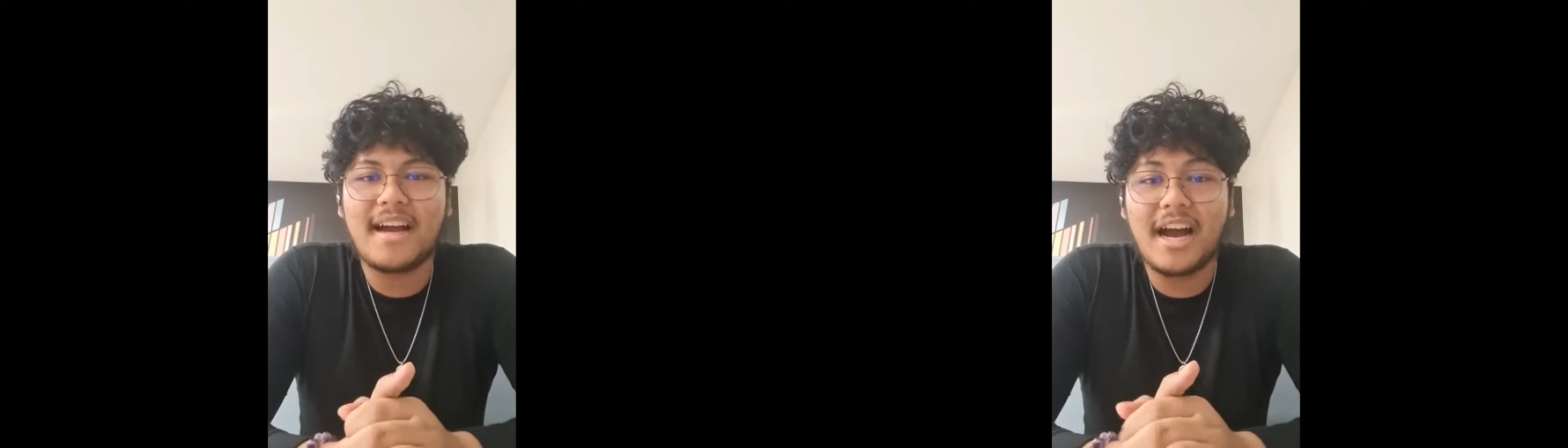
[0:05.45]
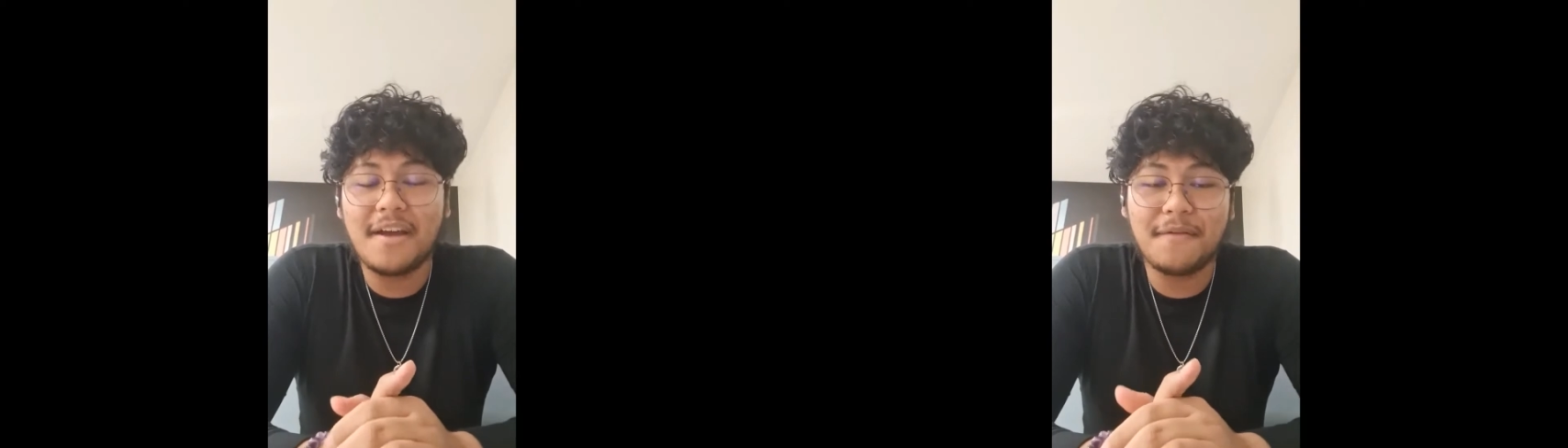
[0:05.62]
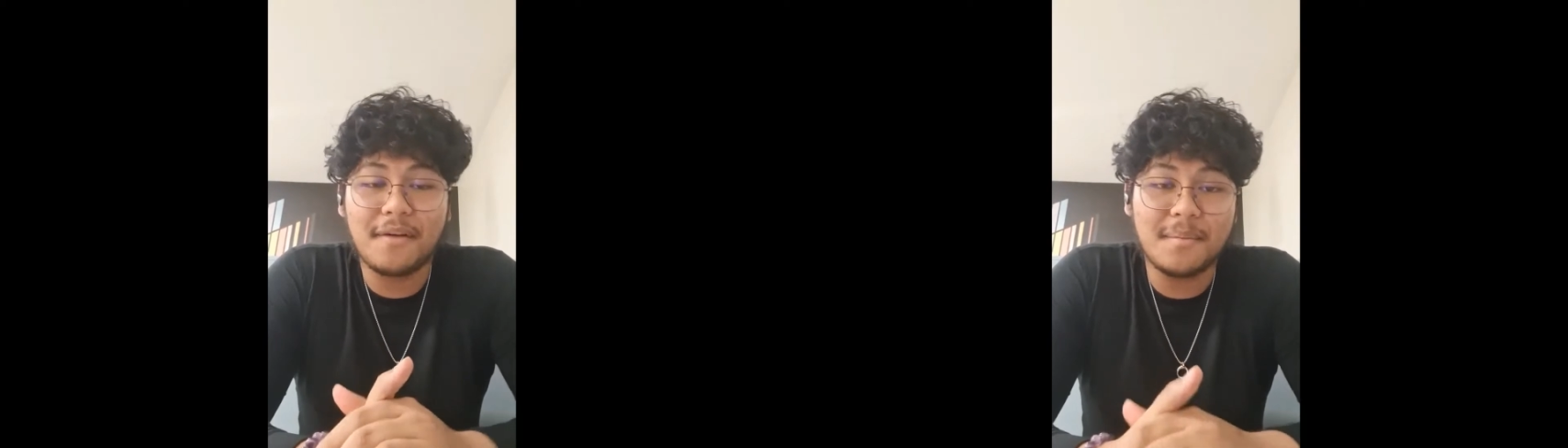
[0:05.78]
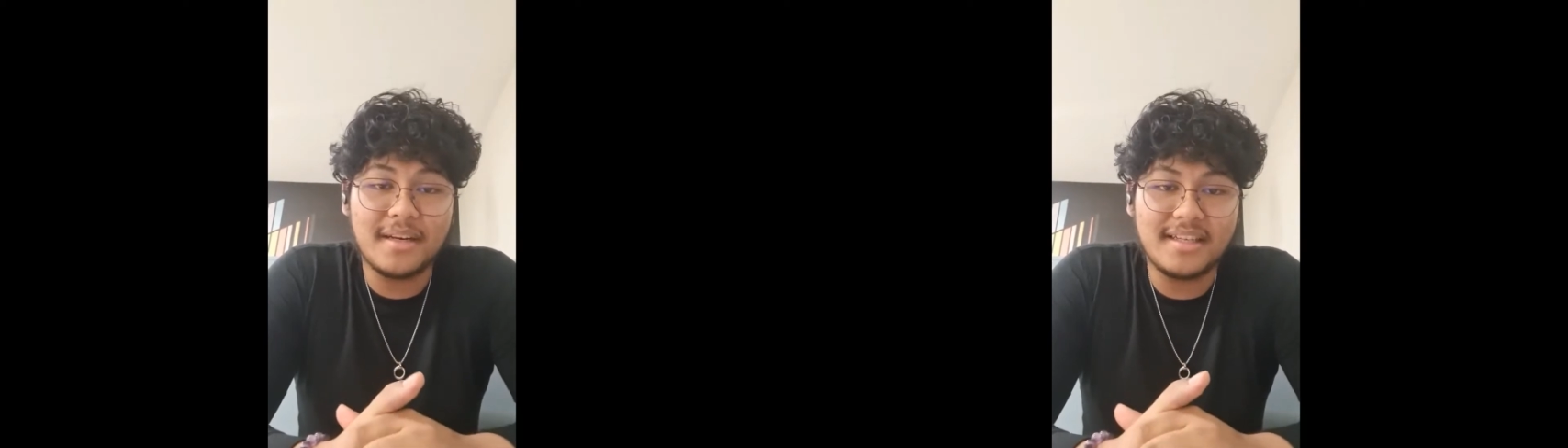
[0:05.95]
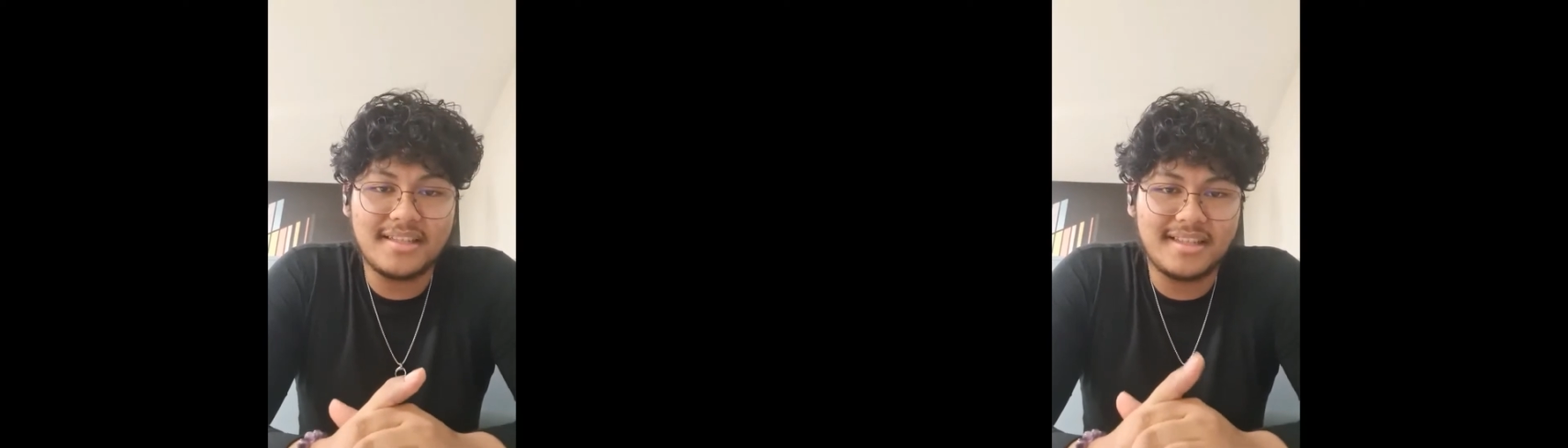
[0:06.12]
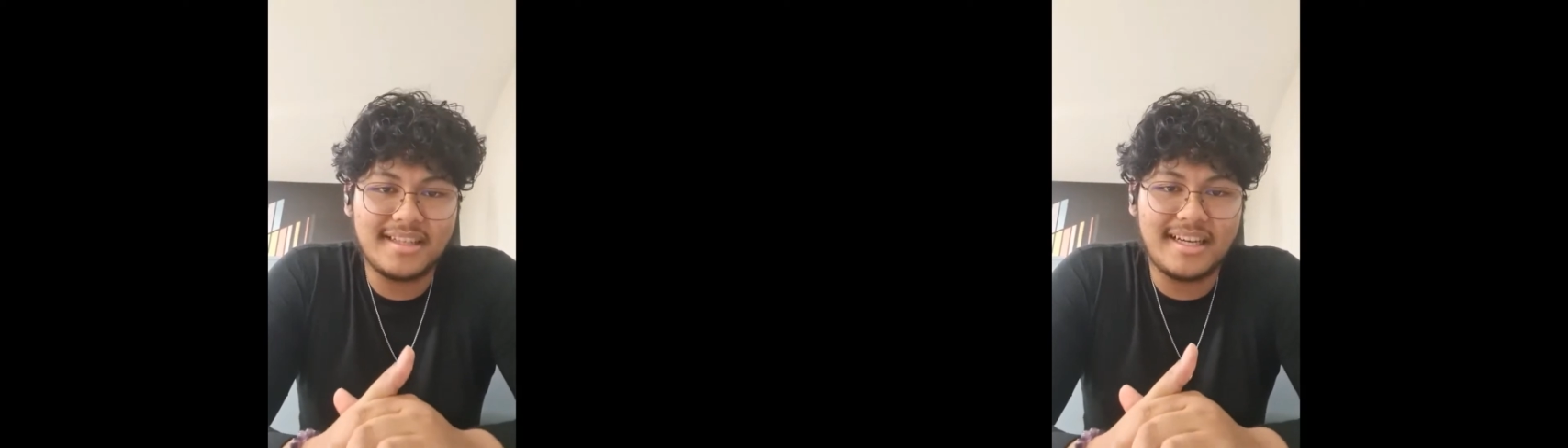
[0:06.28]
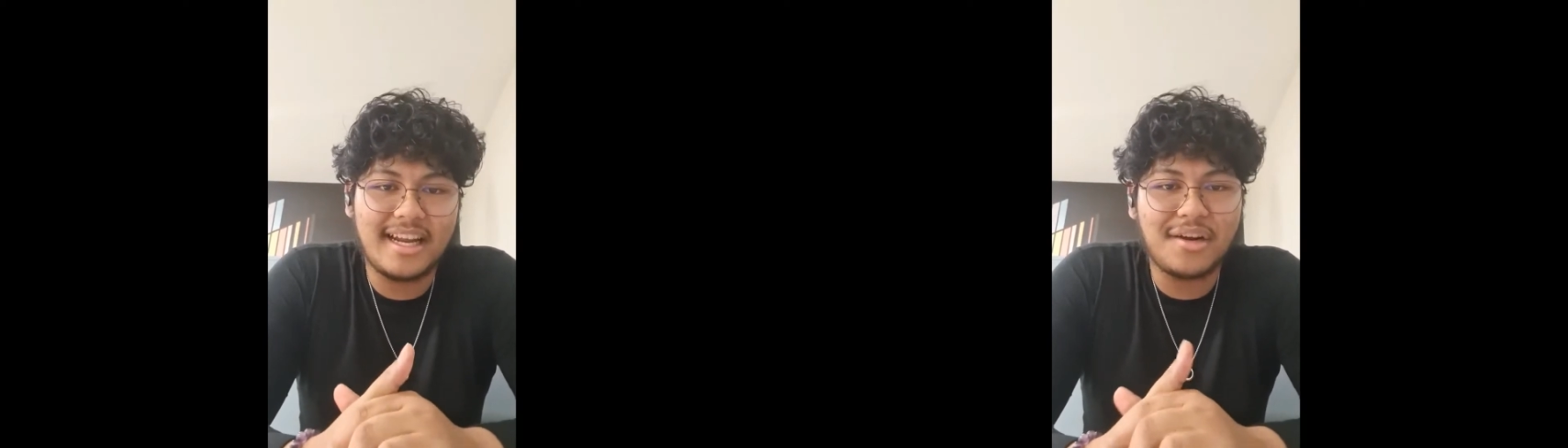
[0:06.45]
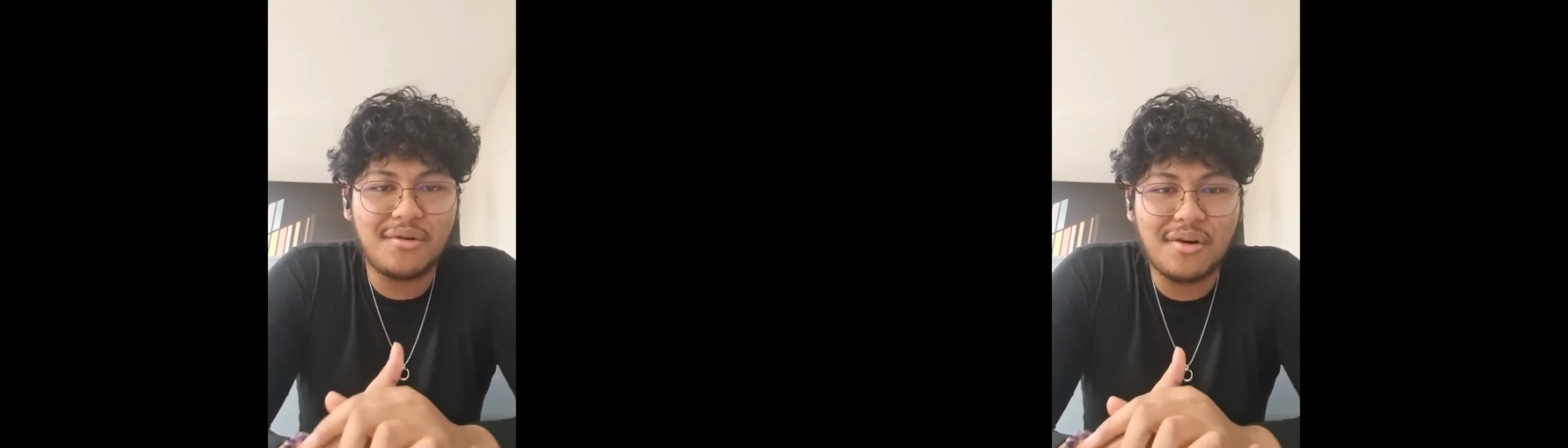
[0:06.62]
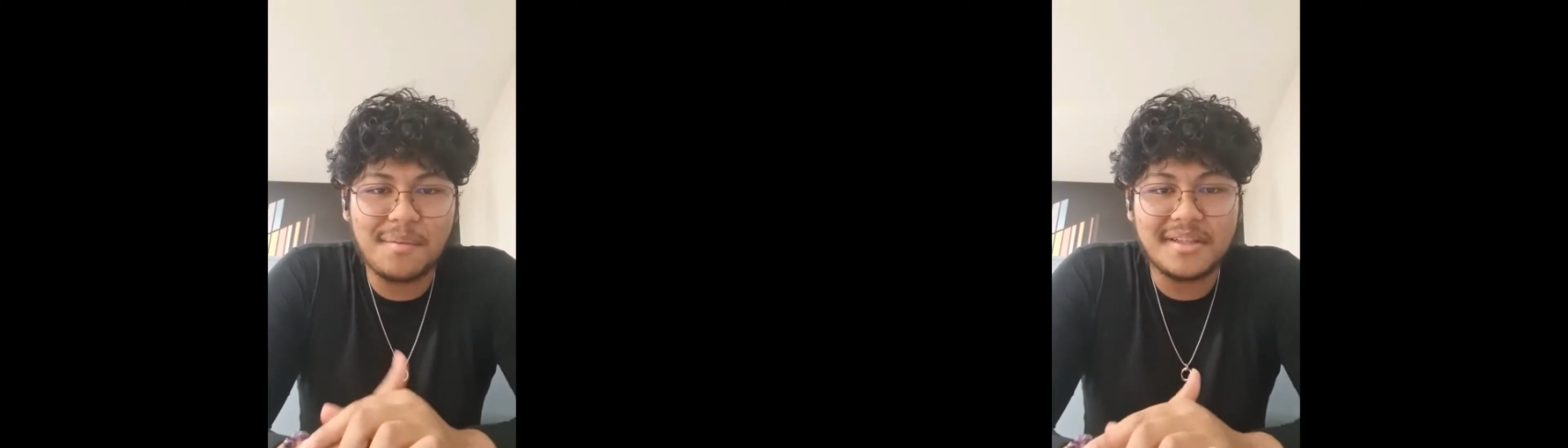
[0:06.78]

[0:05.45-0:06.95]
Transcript: I am from Malaysia and I grew